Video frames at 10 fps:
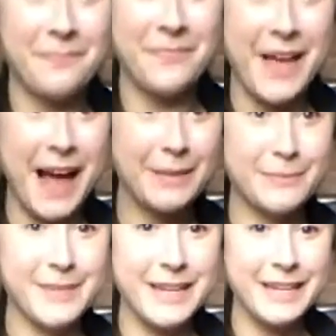That
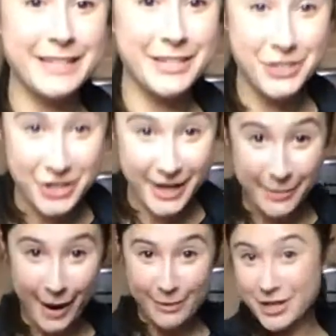is chicken
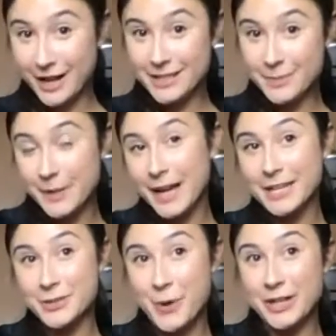parmesan spaghetti
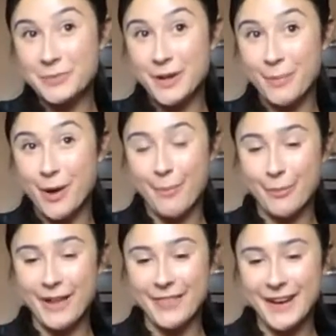squash meal prep
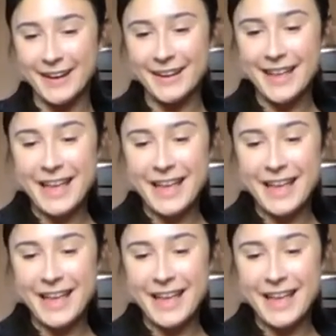right there.